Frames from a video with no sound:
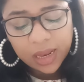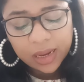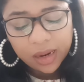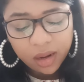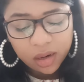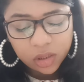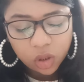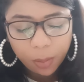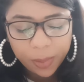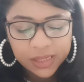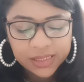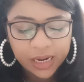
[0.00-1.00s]
clear
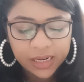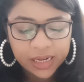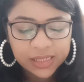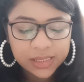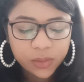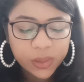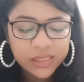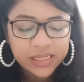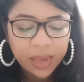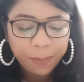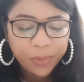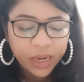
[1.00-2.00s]
topic sentences with
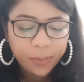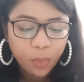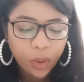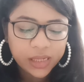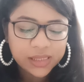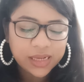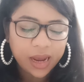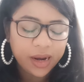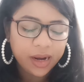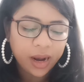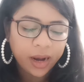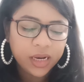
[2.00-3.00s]
separate points,
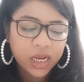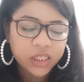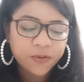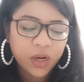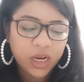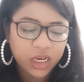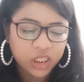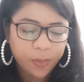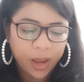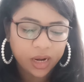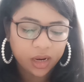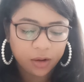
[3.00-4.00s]
ideas for each
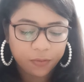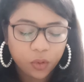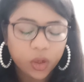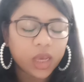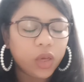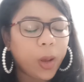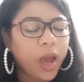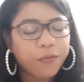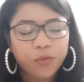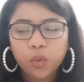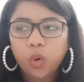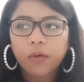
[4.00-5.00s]
paragraph. Okay, you
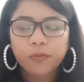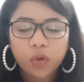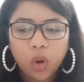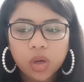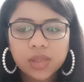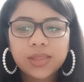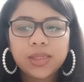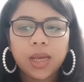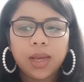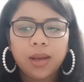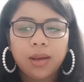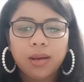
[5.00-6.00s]
have to, of course,
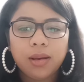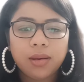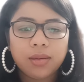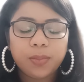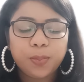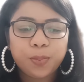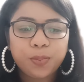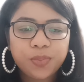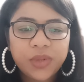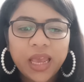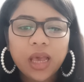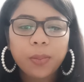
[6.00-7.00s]

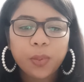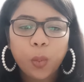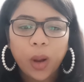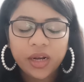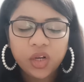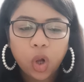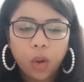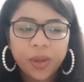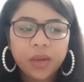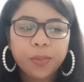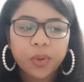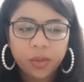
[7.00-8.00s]
take up one
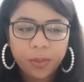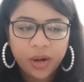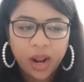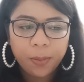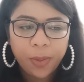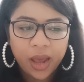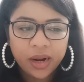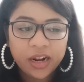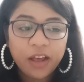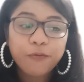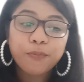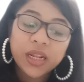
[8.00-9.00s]
topic per
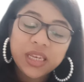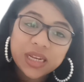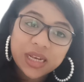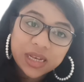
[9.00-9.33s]
paragraph, but